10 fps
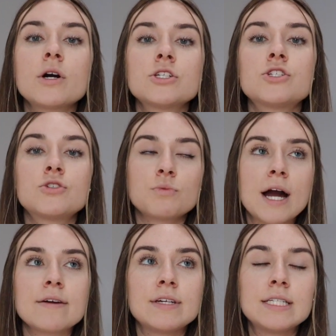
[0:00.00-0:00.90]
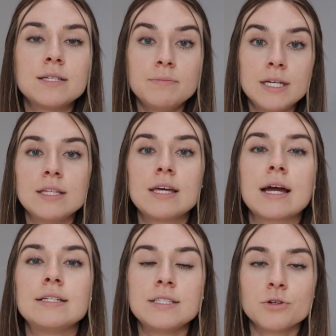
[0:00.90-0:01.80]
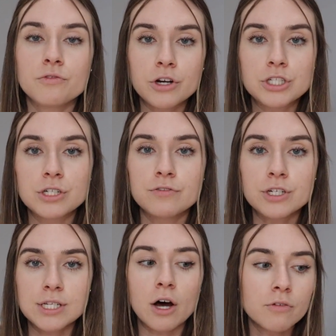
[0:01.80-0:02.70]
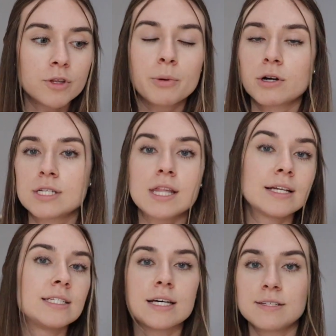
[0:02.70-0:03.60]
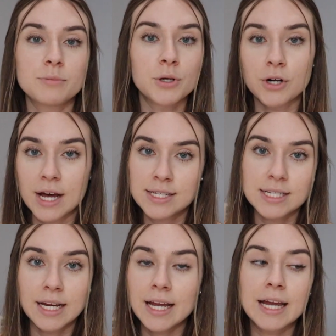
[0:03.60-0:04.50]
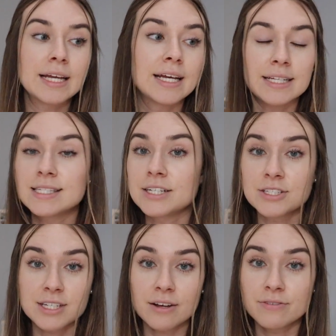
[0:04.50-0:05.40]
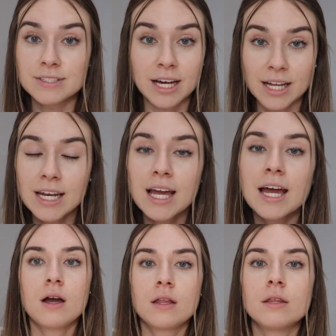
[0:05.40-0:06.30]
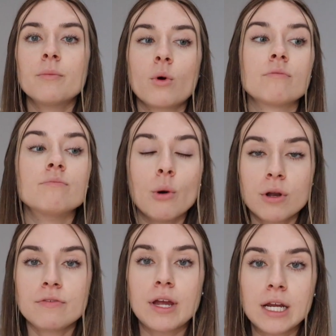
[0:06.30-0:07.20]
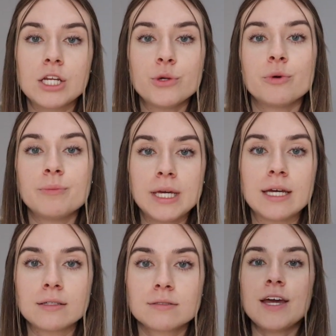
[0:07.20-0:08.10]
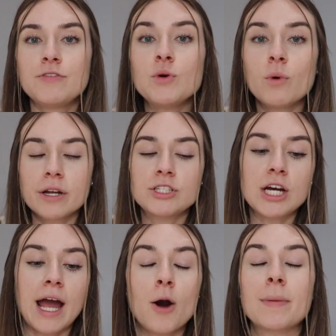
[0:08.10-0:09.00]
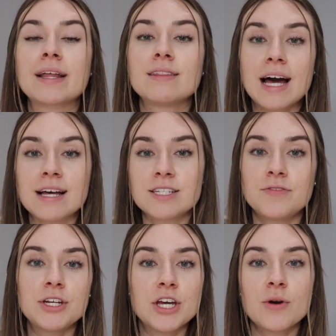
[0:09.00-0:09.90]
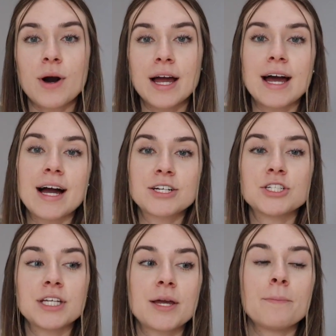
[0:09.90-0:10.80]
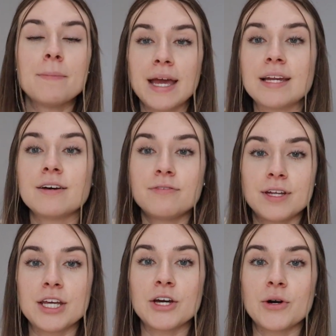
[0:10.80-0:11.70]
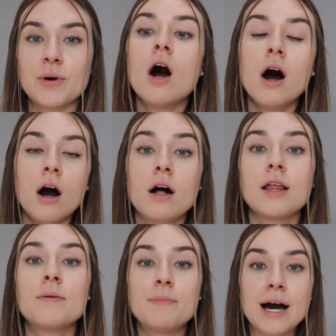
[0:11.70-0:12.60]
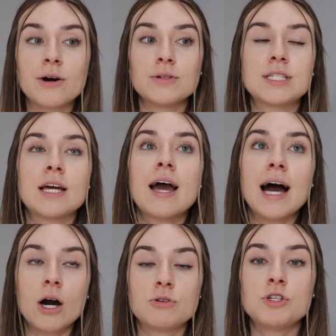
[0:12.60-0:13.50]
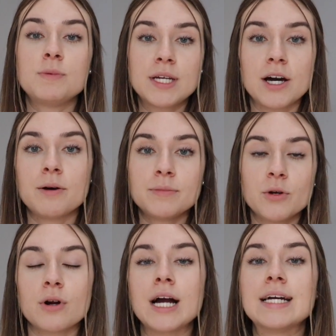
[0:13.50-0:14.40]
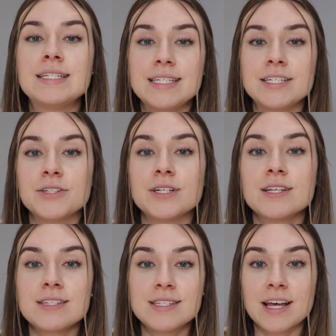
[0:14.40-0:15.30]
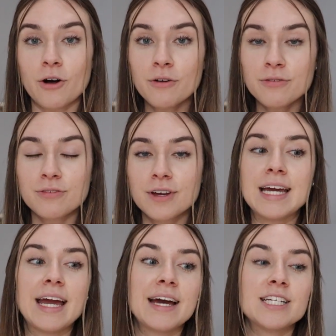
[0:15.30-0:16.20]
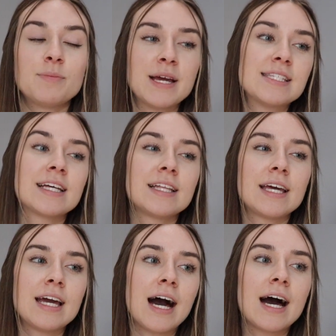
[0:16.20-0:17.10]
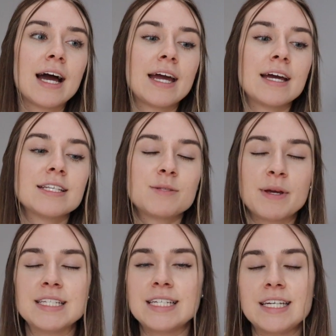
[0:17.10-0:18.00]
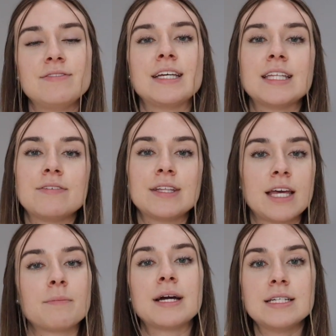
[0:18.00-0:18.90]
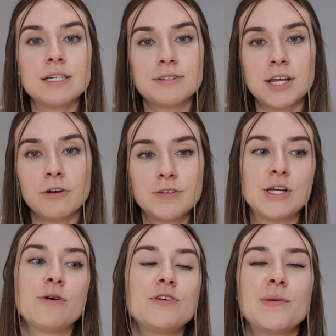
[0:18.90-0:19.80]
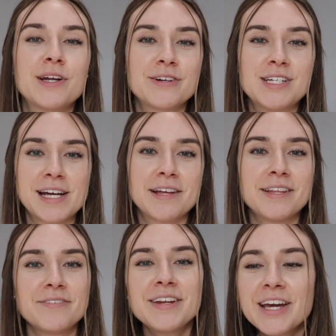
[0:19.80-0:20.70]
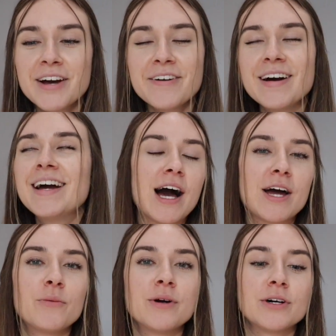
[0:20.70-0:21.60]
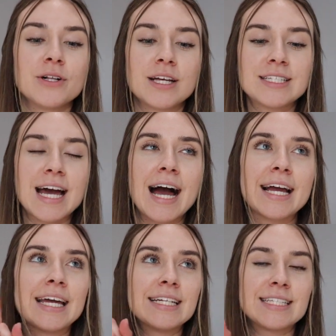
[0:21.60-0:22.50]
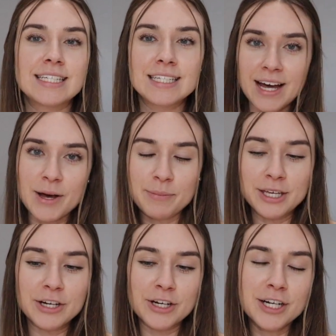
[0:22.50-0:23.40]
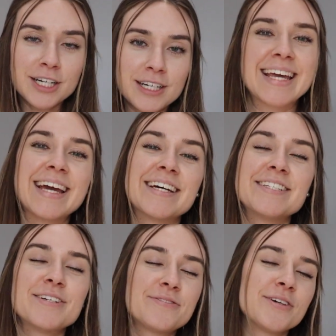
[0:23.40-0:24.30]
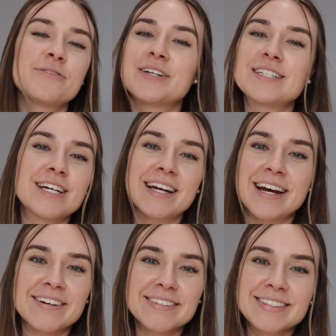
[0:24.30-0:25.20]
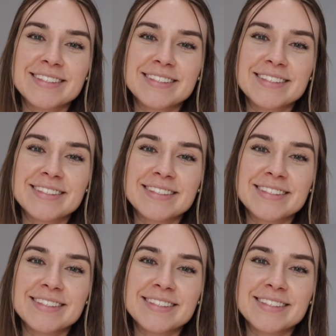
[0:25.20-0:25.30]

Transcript: are striving to be the ideal version of yourself, the person that doesn't procrastinate and gets their stuff done, the more motivated you will be. If you want to check out my last video, I actually made a video all about how to become your ideal self. And basically I spent an evening living like my ideal self. So if you want to go check out the video, I will tag it up here and feel free to check it out.